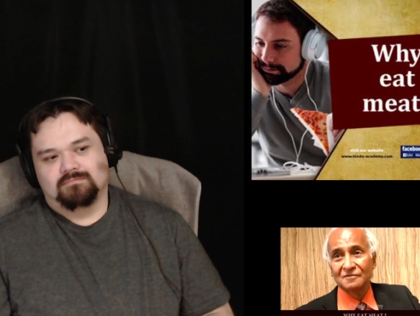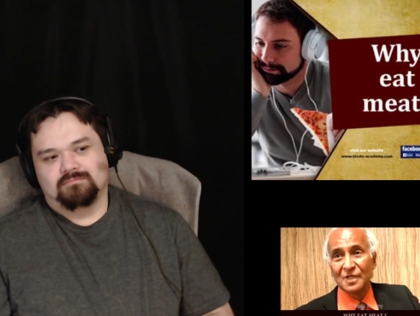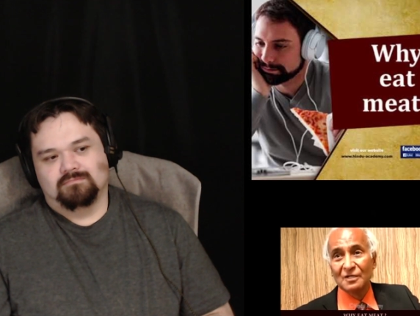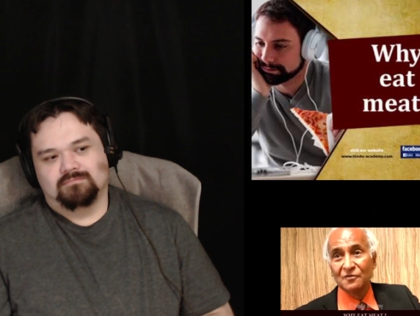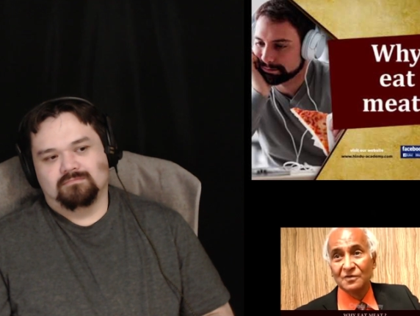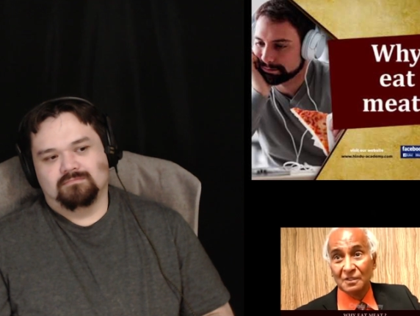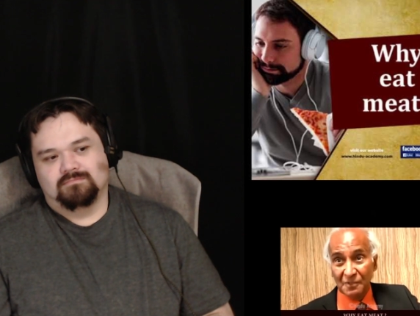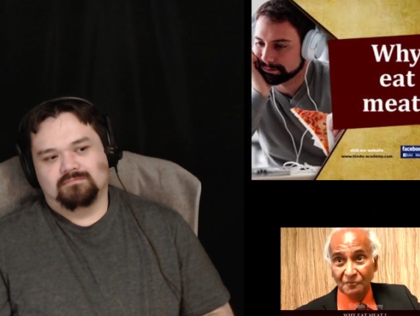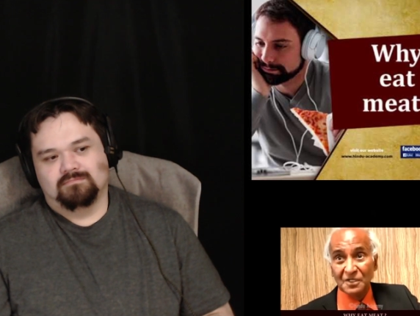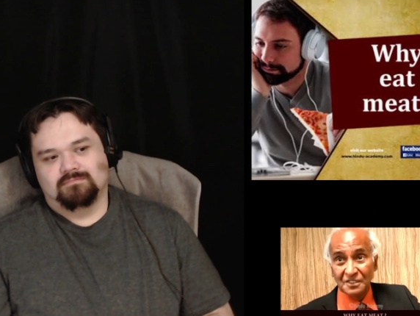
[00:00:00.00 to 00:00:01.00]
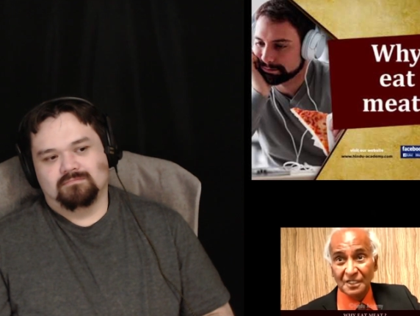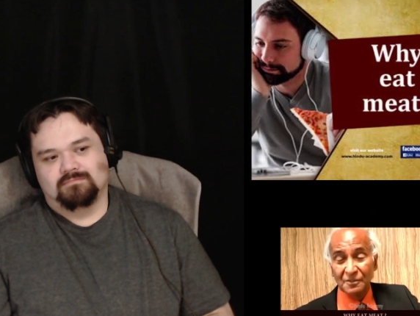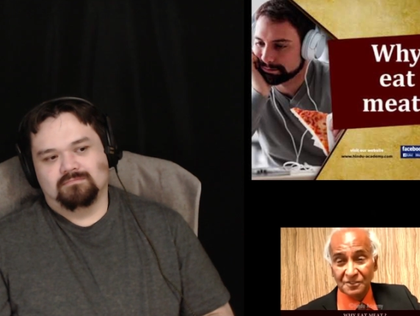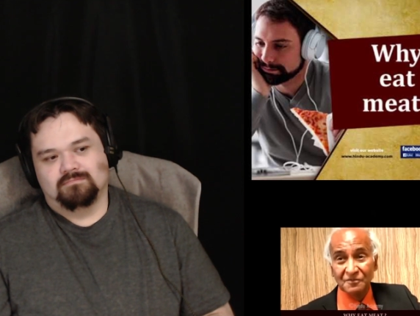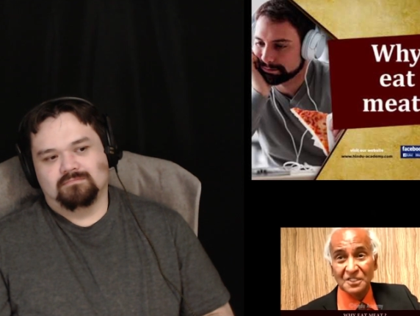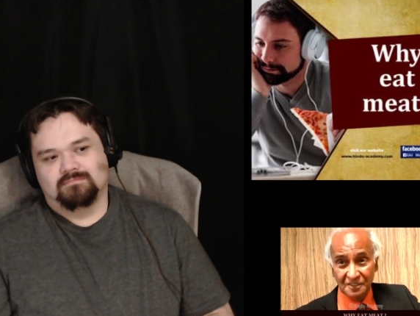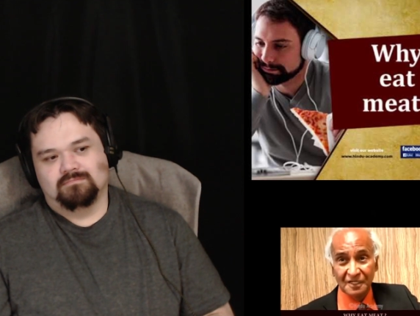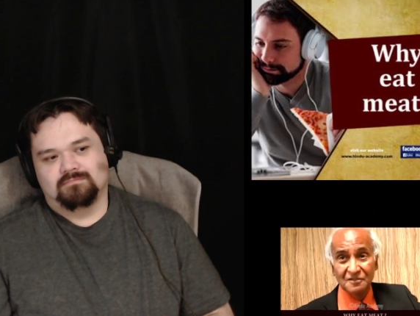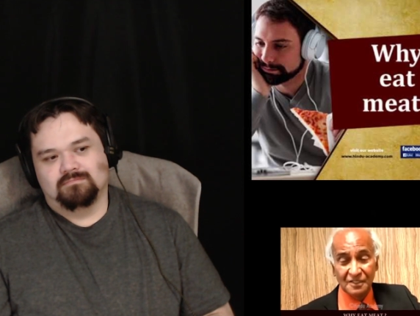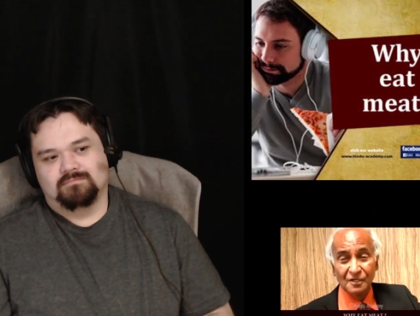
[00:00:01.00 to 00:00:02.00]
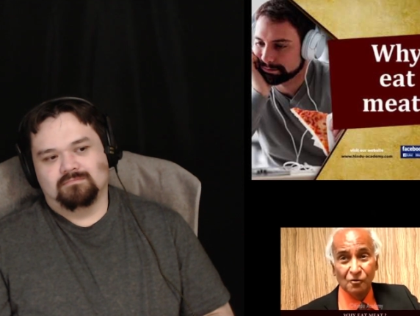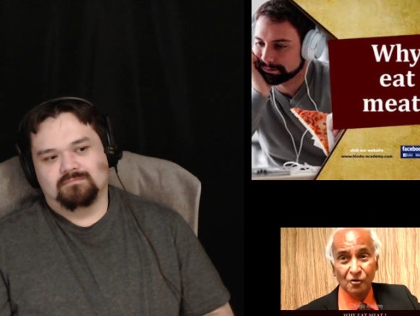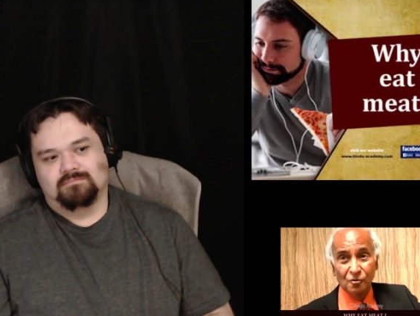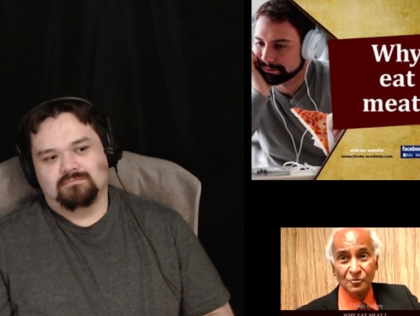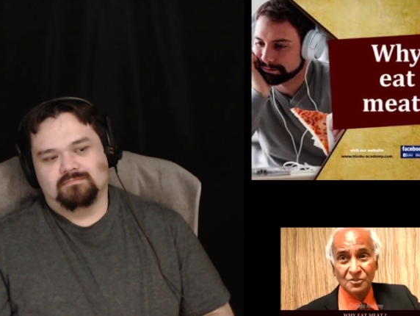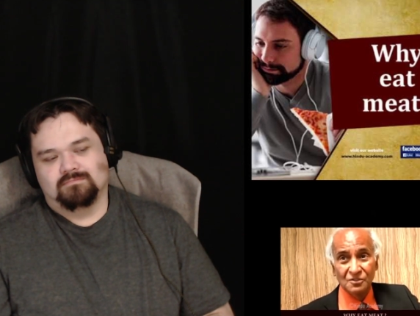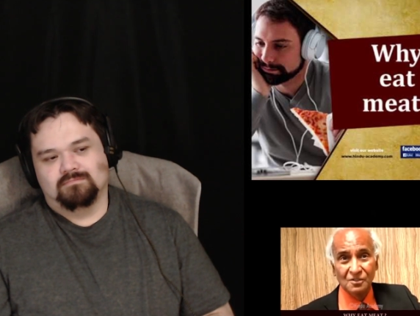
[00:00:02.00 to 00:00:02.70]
Speaker 1: Become, they become vegetables, vegetarians in their own homes.